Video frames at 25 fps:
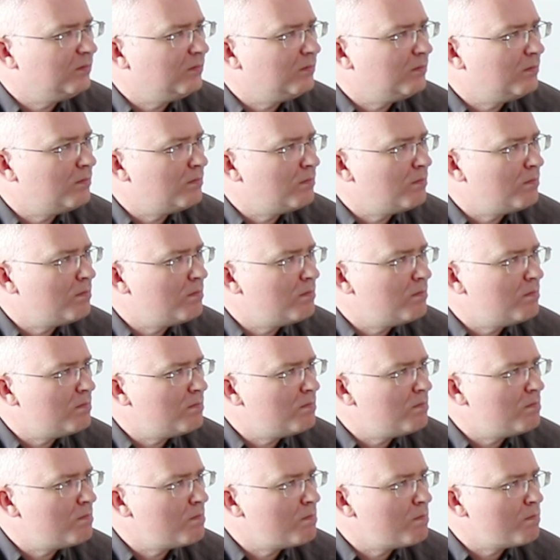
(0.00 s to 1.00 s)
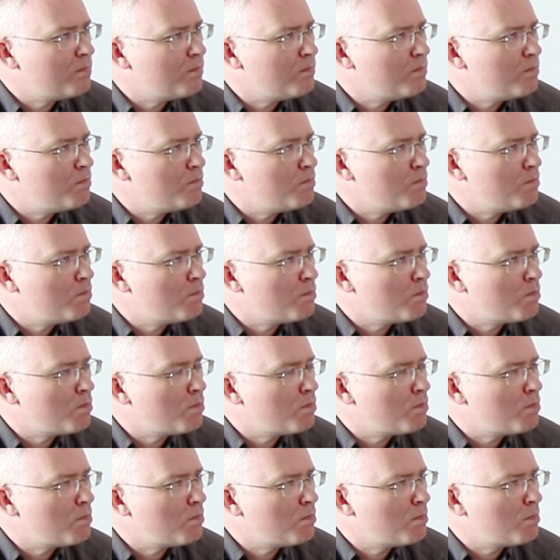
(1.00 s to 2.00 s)

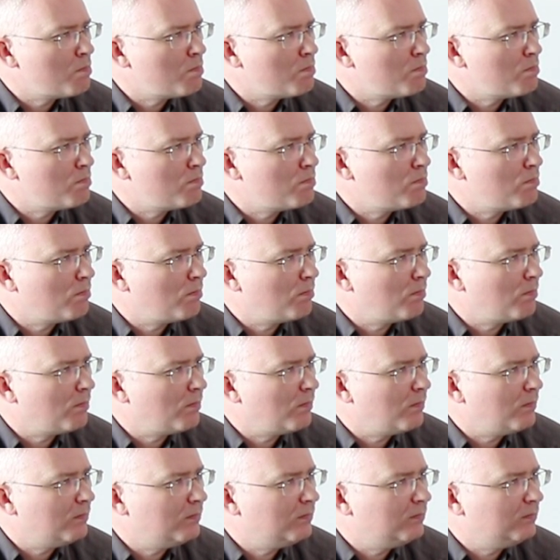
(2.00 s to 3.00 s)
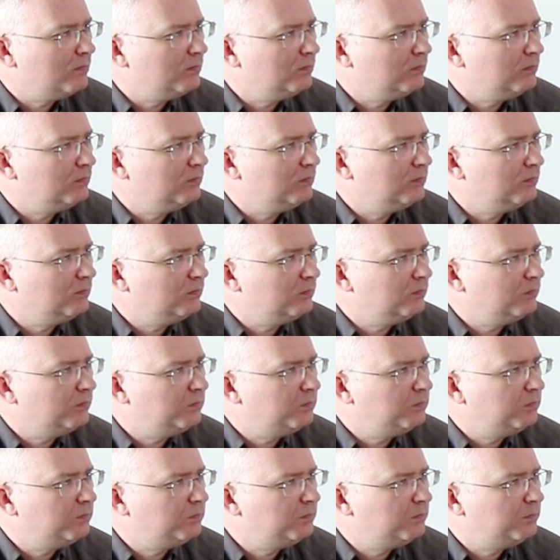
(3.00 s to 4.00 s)

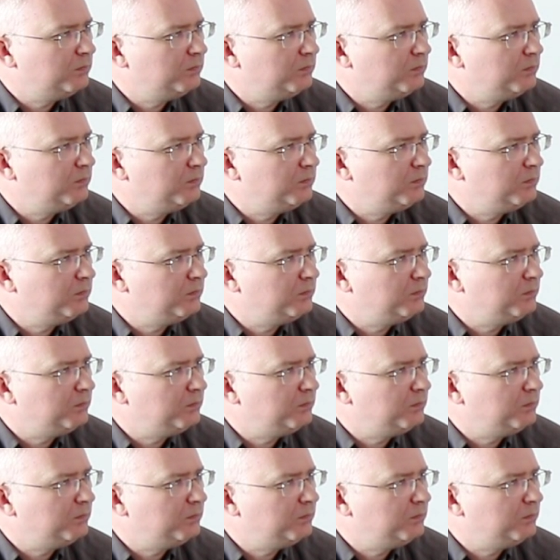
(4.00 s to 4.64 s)
(not speaking)